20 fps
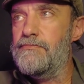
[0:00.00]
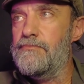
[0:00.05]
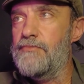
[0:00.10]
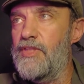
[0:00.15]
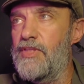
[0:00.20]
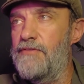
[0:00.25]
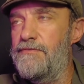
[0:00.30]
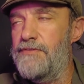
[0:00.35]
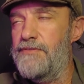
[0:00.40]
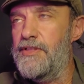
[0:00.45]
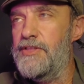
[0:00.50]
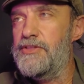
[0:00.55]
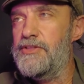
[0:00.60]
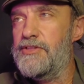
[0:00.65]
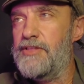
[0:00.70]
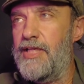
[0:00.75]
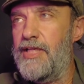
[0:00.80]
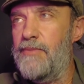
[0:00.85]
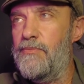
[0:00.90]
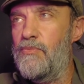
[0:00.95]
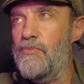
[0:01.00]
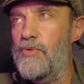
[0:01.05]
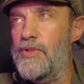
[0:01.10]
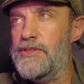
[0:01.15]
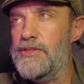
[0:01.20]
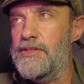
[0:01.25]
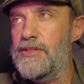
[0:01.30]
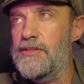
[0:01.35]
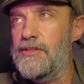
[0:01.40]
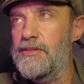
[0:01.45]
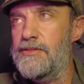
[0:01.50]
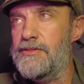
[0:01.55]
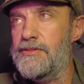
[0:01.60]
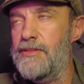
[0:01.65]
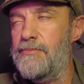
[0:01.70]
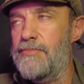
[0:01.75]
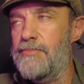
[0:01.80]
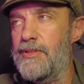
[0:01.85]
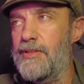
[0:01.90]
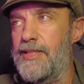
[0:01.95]
The first time was in
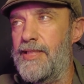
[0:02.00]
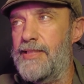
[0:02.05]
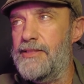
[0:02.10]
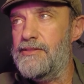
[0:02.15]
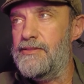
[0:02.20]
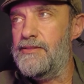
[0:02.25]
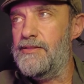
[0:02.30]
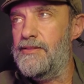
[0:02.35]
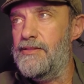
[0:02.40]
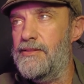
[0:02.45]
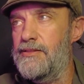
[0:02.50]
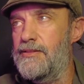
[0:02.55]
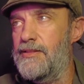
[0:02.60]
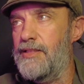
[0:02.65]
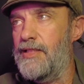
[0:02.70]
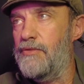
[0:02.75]
December last year.